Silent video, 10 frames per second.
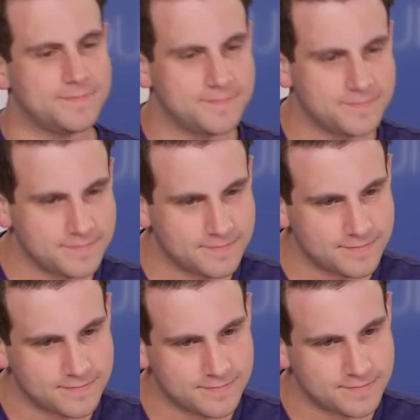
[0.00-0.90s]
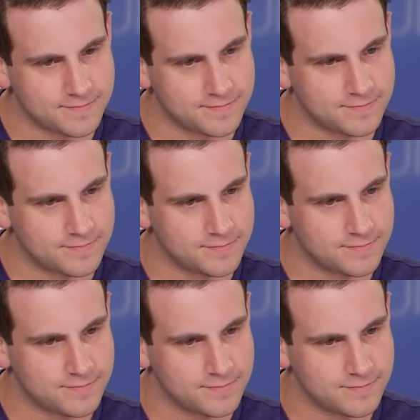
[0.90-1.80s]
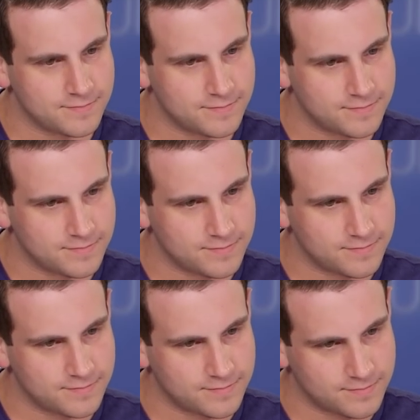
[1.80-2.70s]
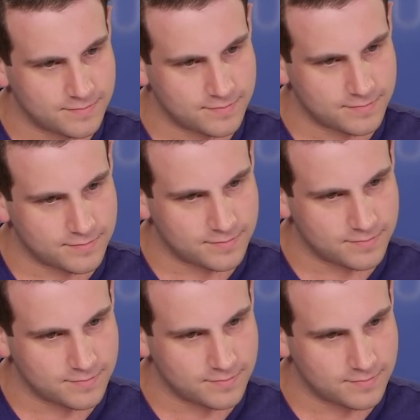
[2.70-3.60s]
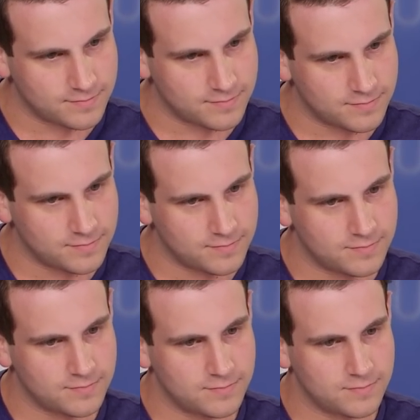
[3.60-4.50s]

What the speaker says: (not speaking)